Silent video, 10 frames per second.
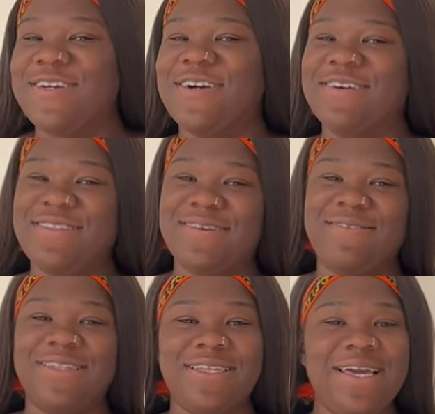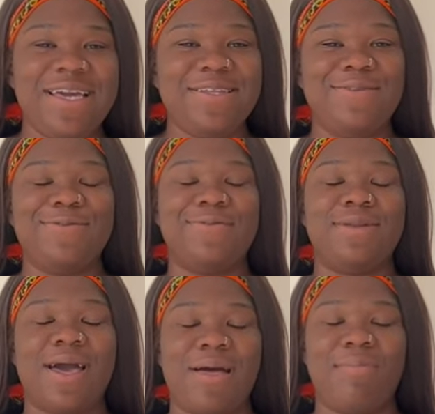check out their really do
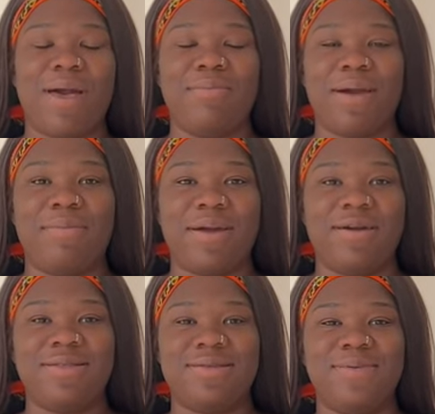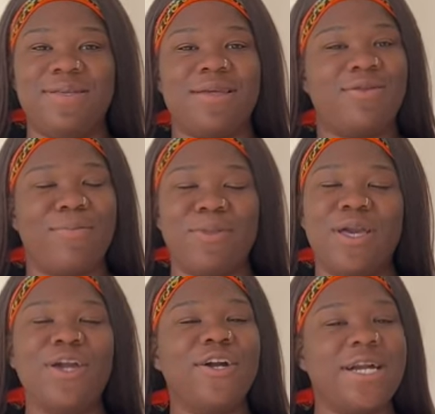not mind my parents because I know I'm
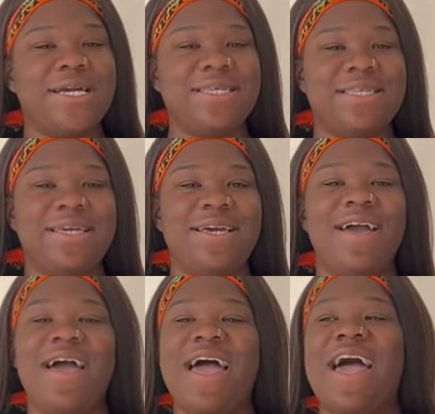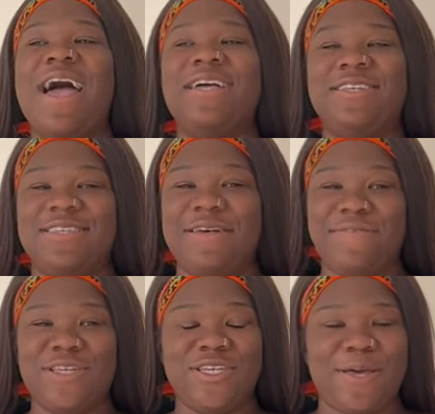looking crazy. I just left
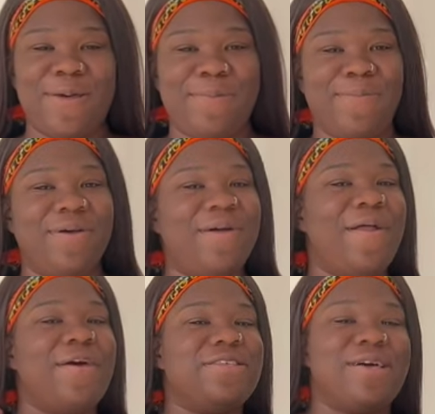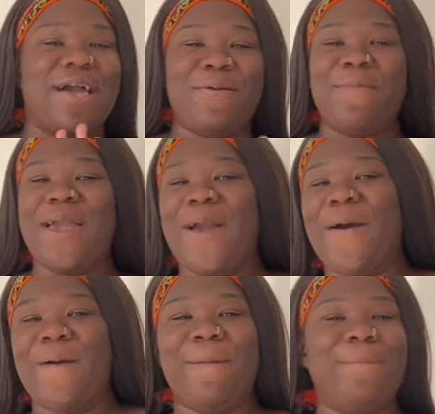the gym, so I got no
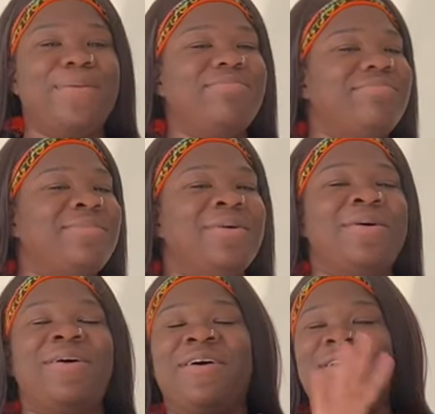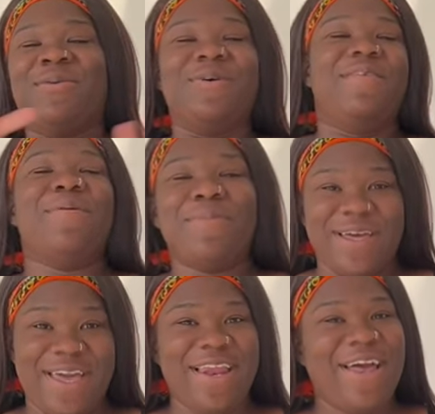makeup. Whatever, I'm looking